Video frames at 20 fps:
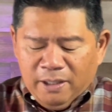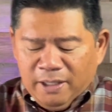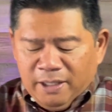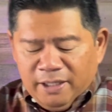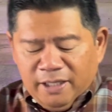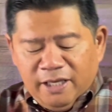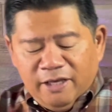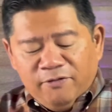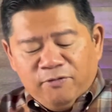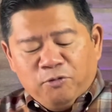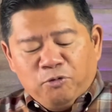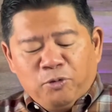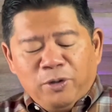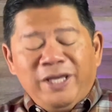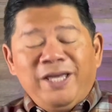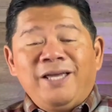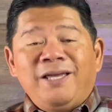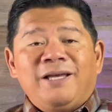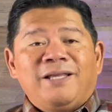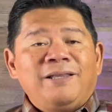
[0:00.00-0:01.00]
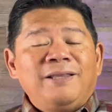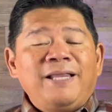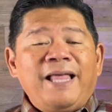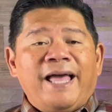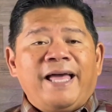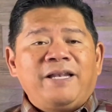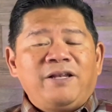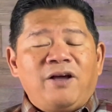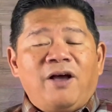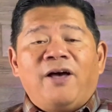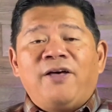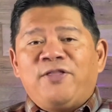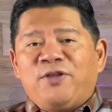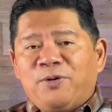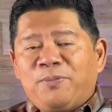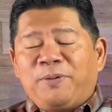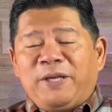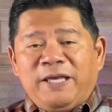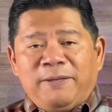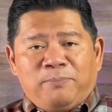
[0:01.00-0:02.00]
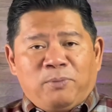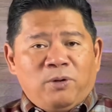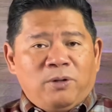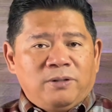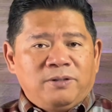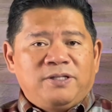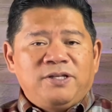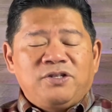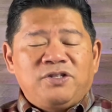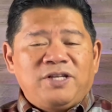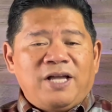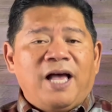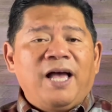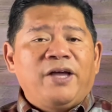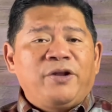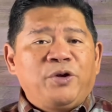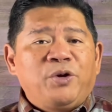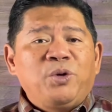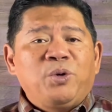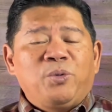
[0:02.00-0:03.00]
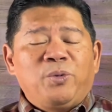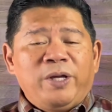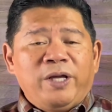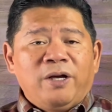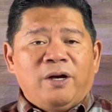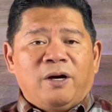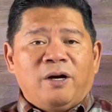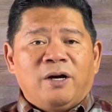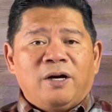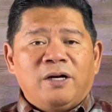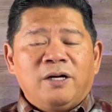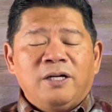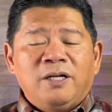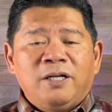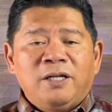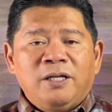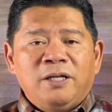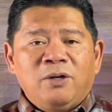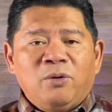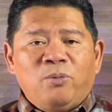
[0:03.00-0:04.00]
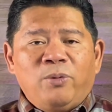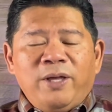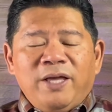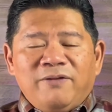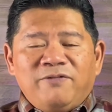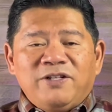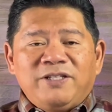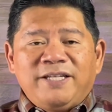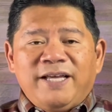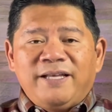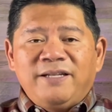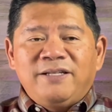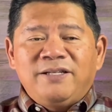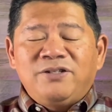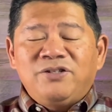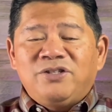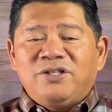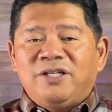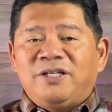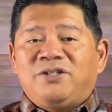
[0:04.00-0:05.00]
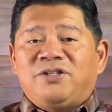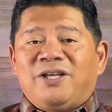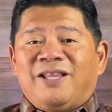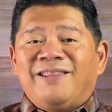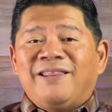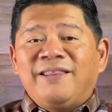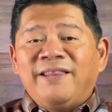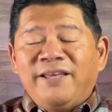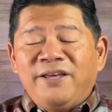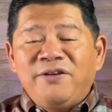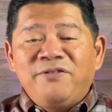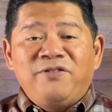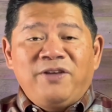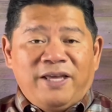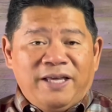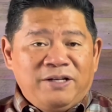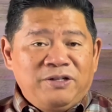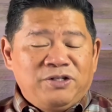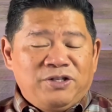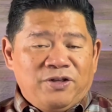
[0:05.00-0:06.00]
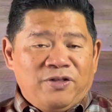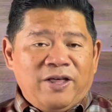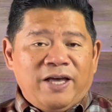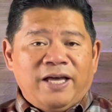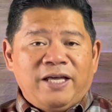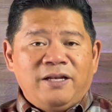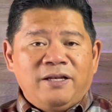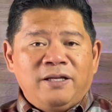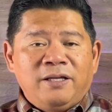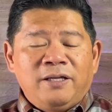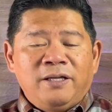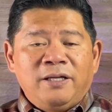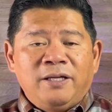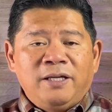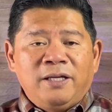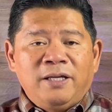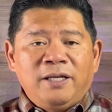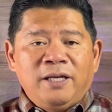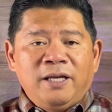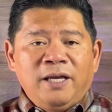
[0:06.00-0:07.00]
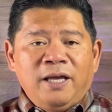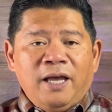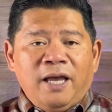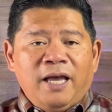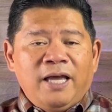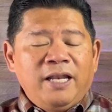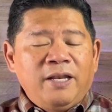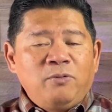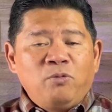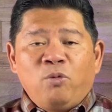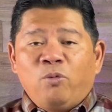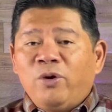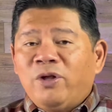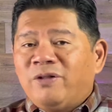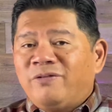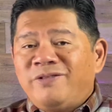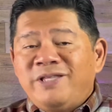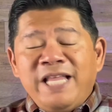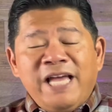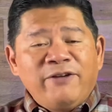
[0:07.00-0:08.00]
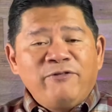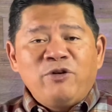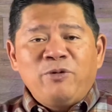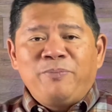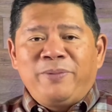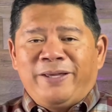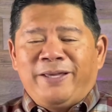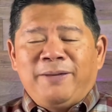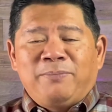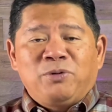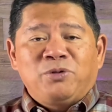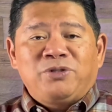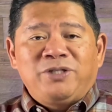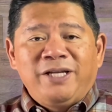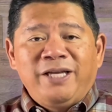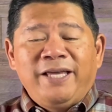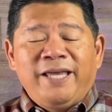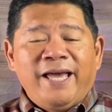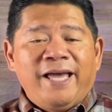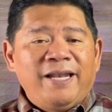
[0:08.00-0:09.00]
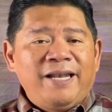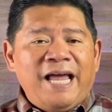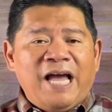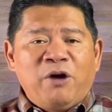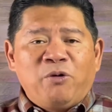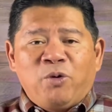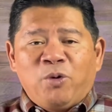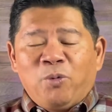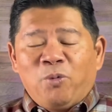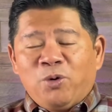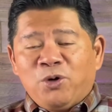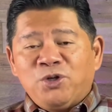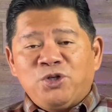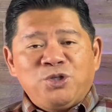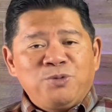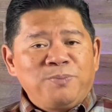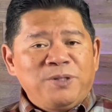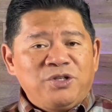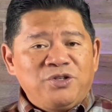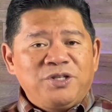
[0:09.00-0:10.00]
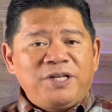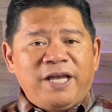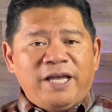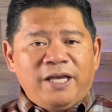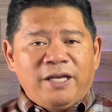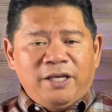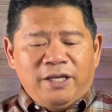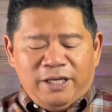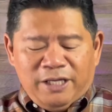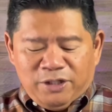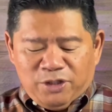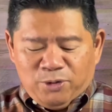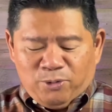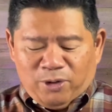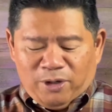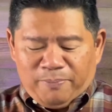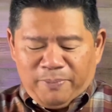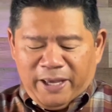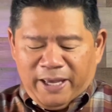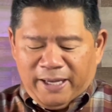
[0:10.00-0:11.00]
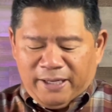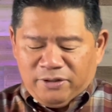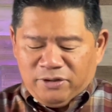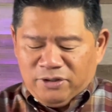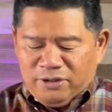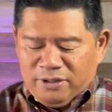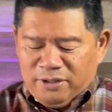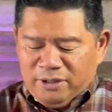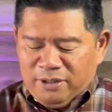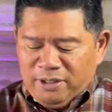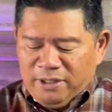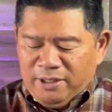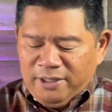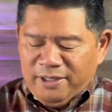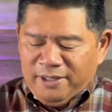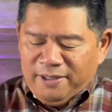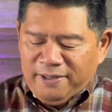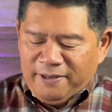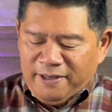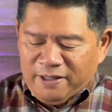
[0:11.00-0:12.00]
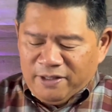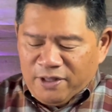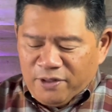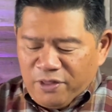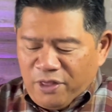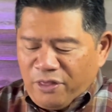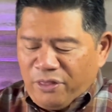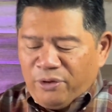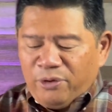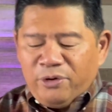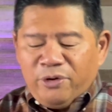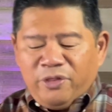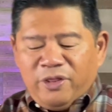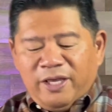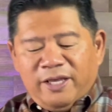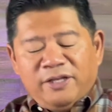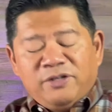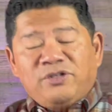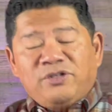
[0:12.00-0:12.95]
if we let other people decide who we are, we have a tendency to live into that, and we'll never be able to get our worst mistake into our past. And then the third thing is